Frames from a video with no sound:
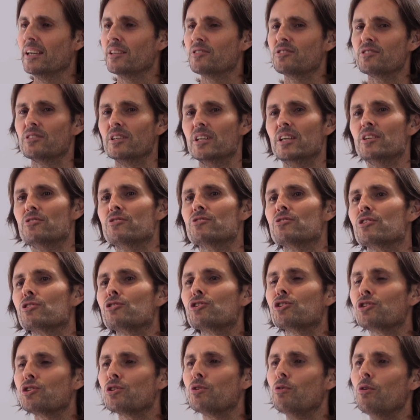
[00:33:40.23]
It's the
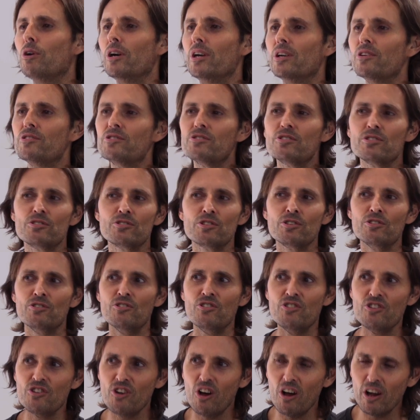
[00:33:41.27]
choice to
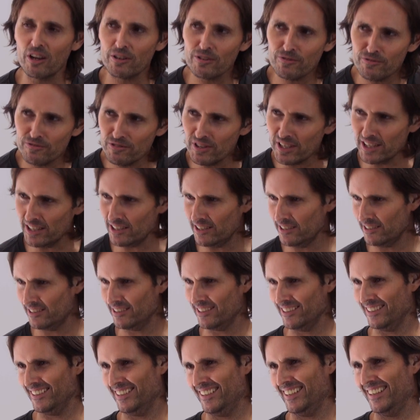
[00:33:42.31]
not feel it.
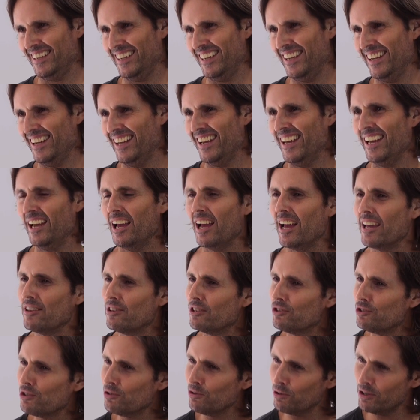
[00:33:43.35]
And
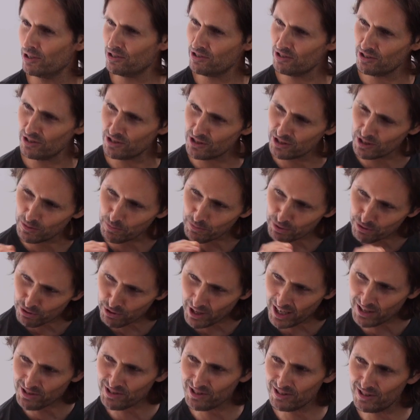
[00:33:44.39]
the choice to
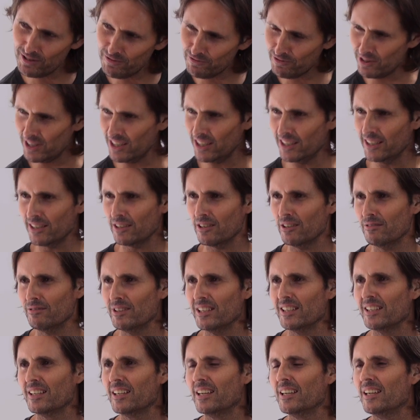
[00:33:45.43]
suppress the feeling of
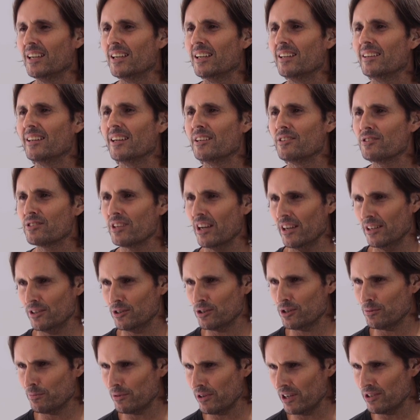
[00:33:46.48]
it that is going
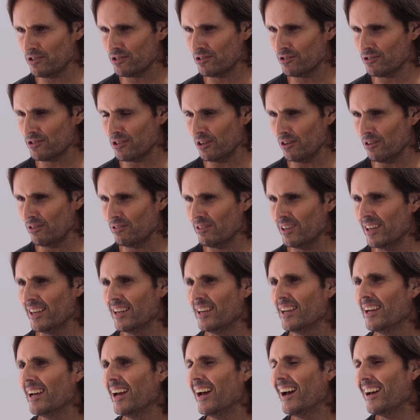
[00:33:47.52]
to suppress your soul
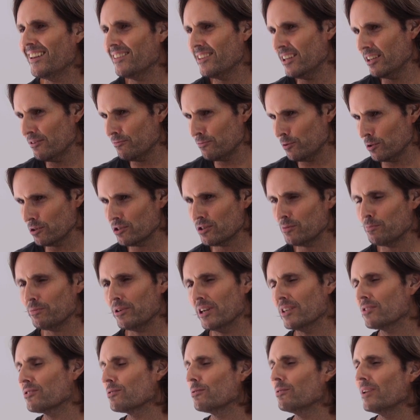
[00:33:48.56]
and therefore
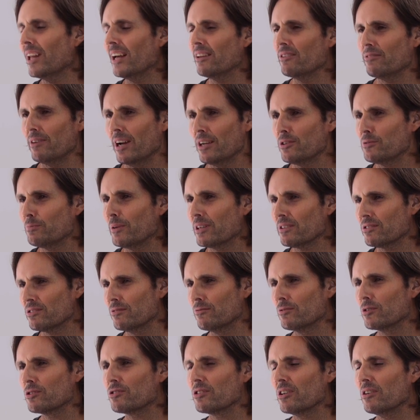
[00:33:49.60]
suppress all other aspects
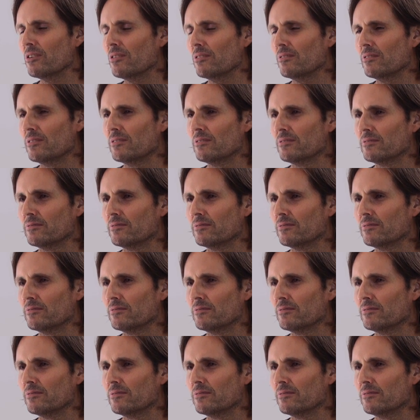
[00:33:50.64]
of your soul.